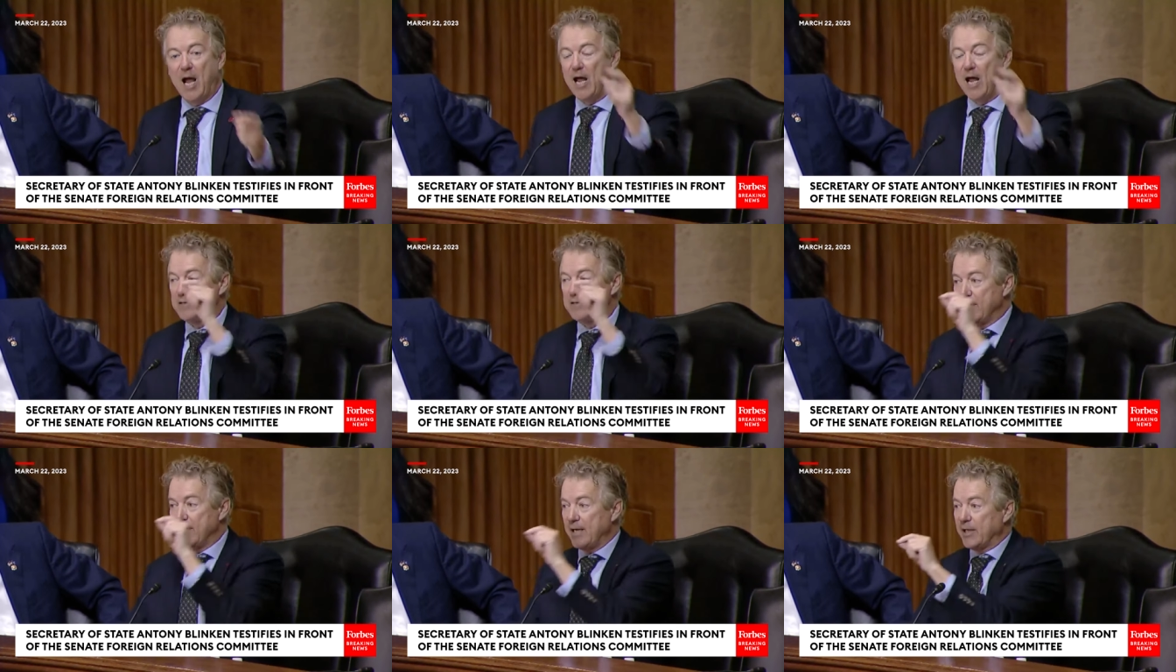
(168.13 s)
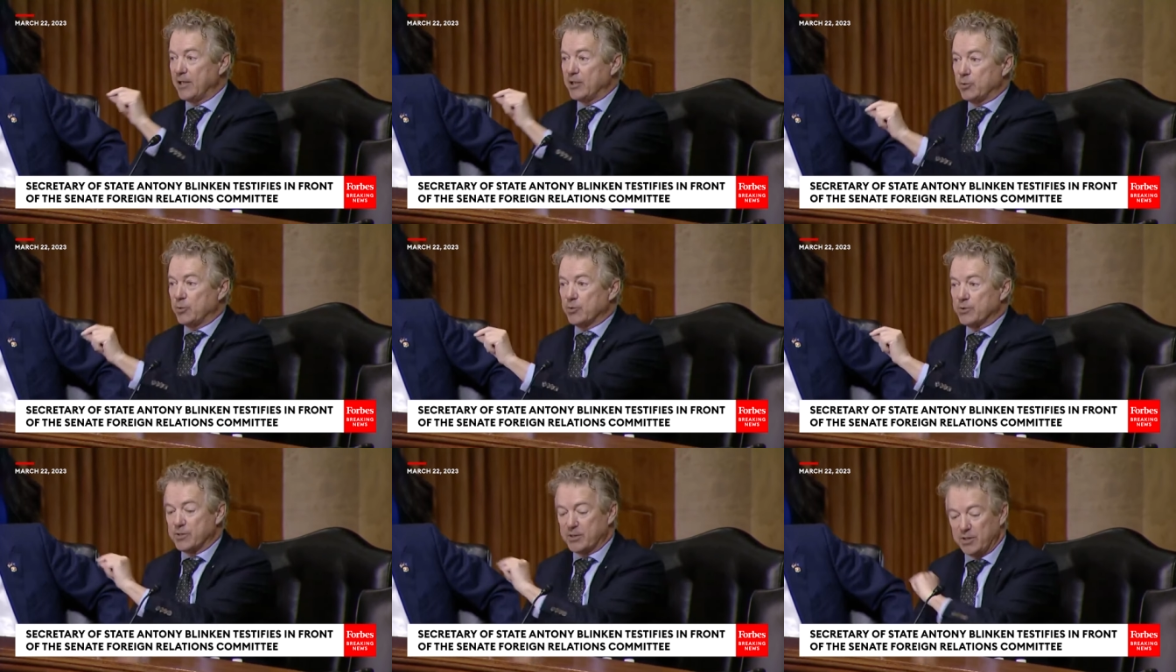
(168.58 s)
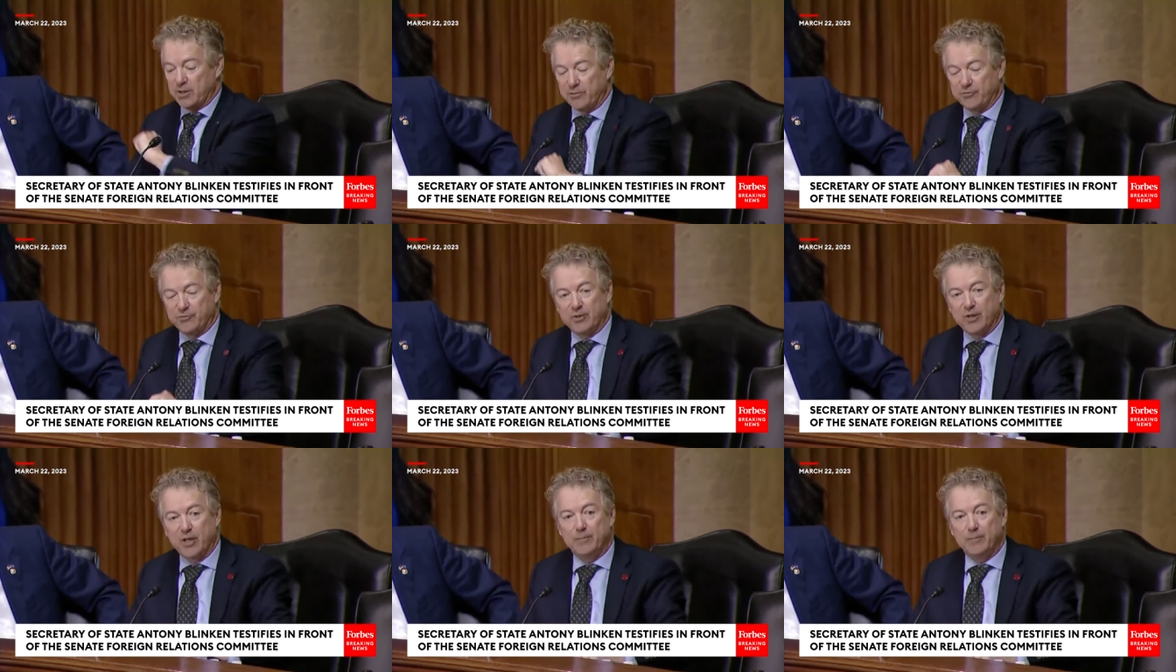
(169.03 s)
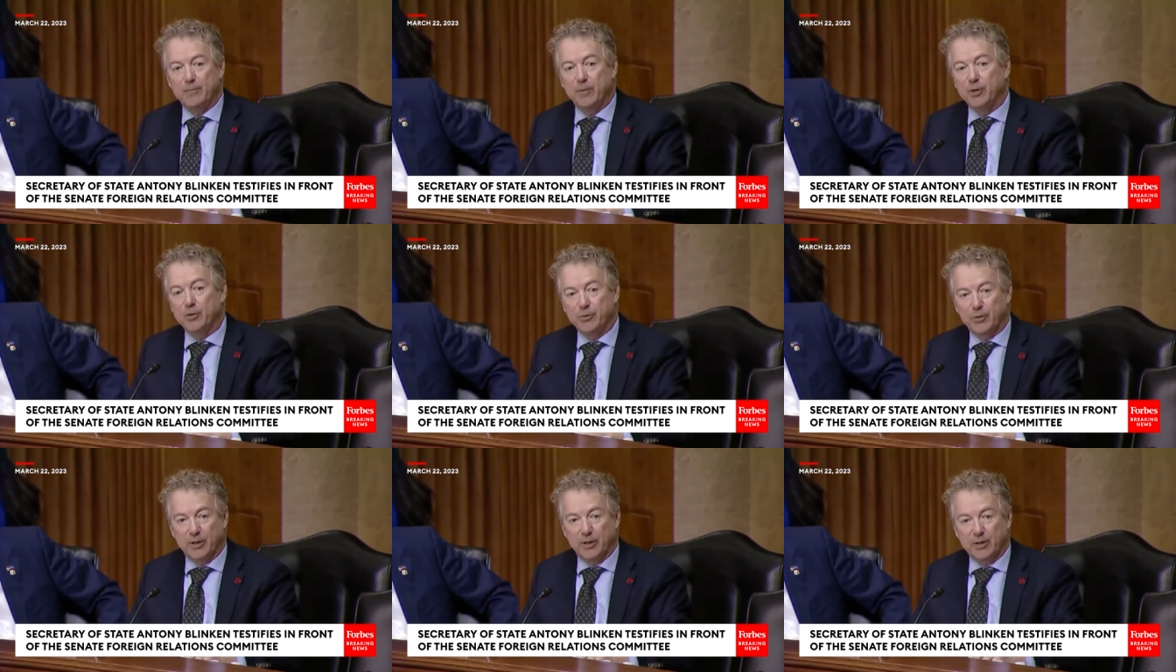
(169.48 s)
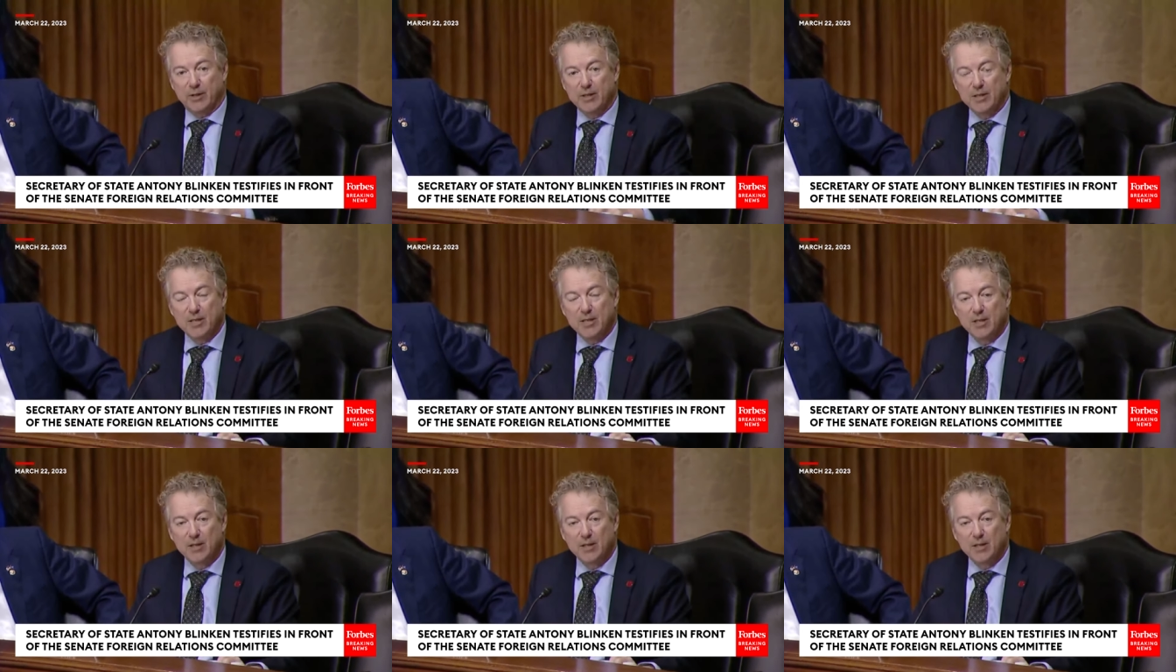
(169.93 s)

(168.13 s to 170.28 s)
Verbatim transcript: and take it to a city of 10 million.